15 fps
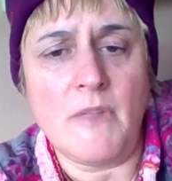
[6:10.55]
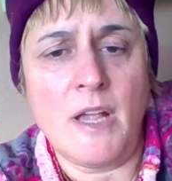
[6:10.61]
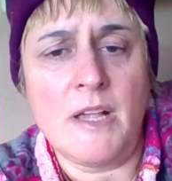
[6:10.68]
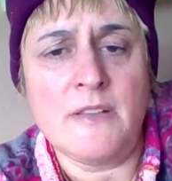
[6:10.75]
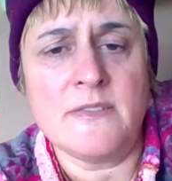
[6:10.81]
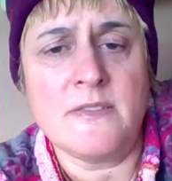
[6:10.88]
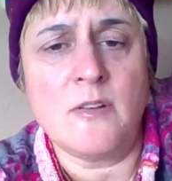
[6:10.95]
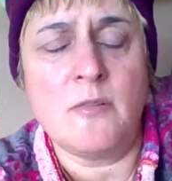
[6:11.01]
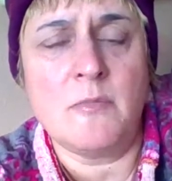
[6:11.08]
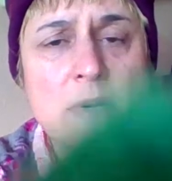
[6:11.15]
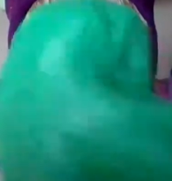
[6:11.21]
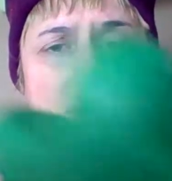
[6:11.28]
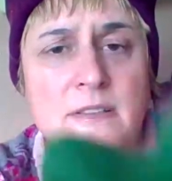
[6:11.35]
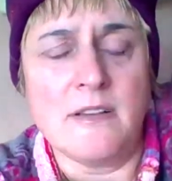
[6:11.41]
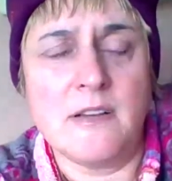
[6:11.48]
saw
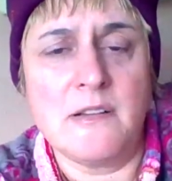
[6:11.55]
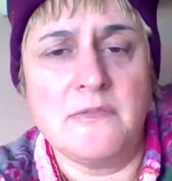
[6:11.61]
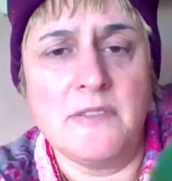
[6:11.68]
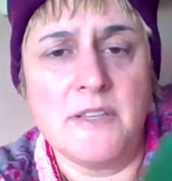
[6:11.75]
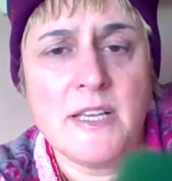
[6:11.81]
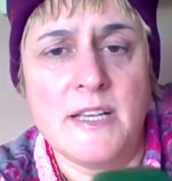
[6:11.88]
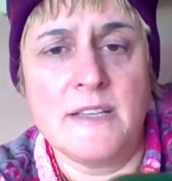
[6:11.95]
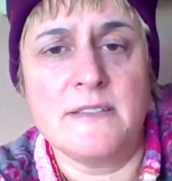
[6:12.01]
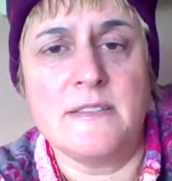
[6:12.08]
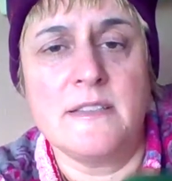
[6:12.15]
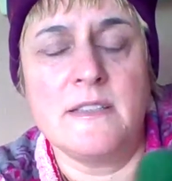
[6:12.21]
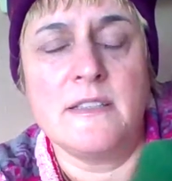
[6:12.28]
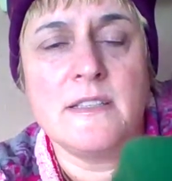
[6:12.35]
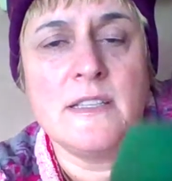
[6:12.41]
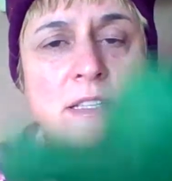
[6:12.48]
myself as
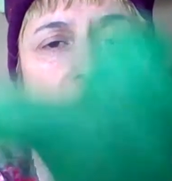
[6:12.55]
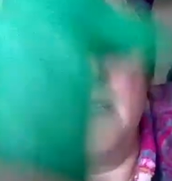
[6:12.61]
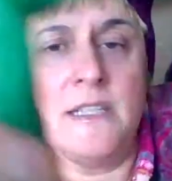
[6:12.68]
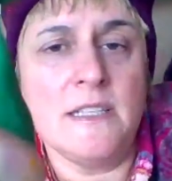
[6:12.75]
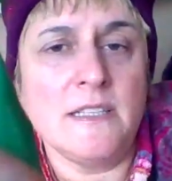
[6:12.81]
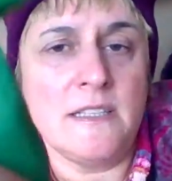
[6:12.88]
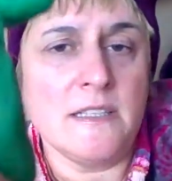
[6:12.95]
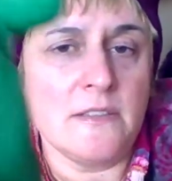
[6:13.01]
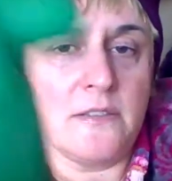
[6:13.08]
a little Indian